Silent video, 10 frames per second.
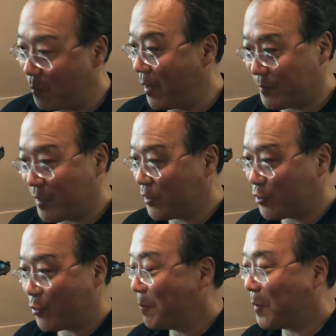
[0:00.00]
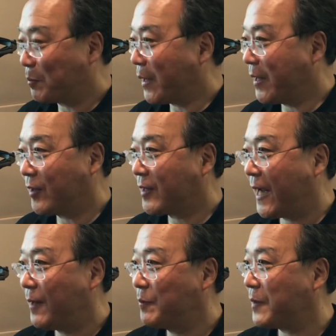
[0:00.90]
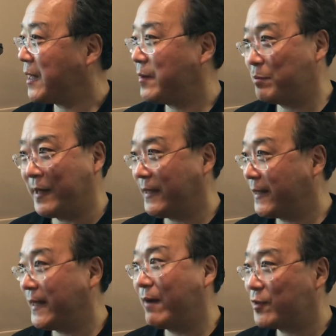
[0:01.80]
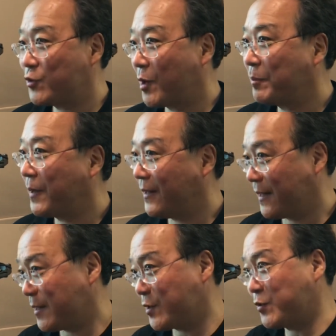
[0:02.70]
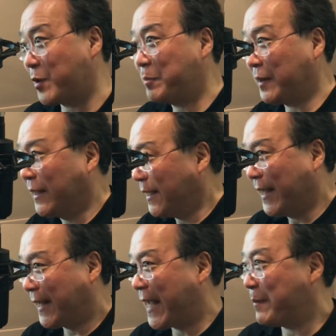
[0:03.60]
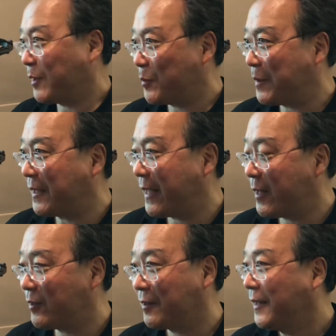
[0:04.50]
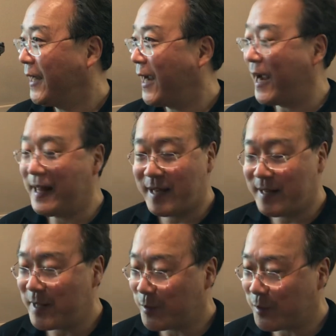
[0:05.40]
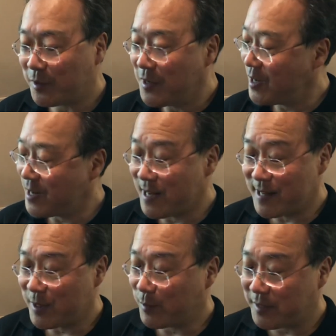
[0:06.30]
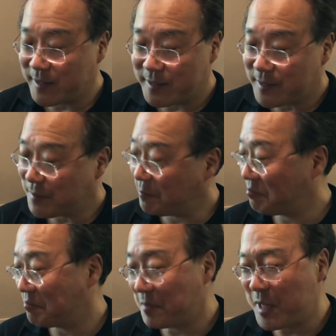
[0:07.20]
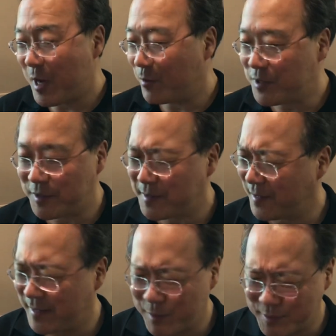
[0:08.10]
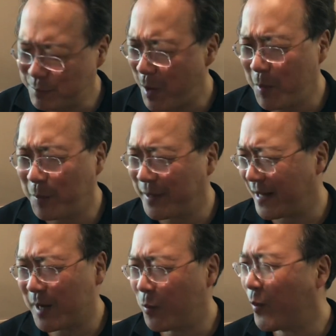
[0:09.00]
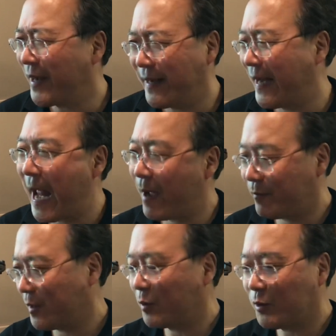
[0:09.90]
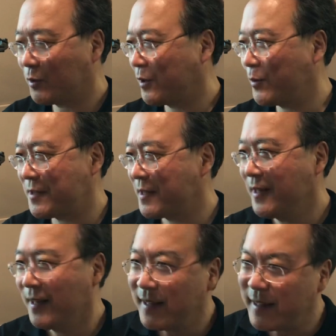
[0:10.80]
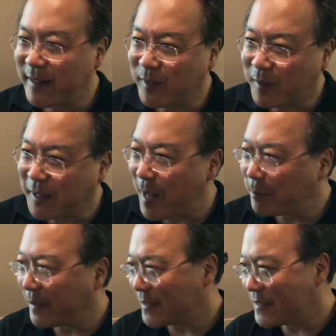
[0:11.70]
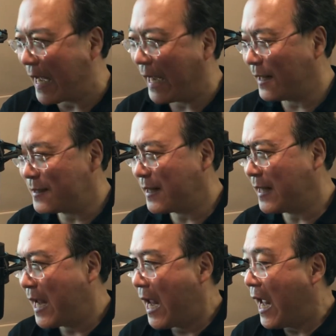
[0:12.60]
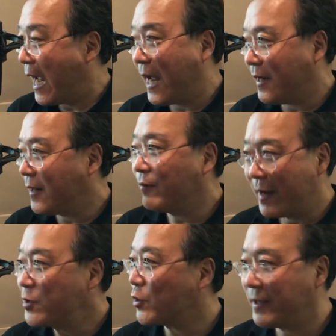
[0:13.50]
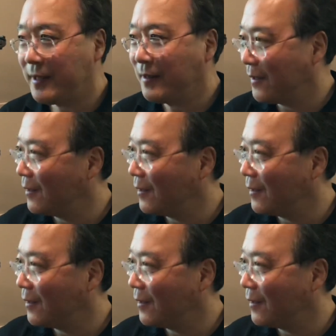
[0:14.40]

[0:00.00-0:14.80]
a trumpet player came, but he didn't have his trumpet, and then his trumpet came a little bit later, and then there were these. There was probably like a 1.5-year-old who was there clapping his hands, and eventually,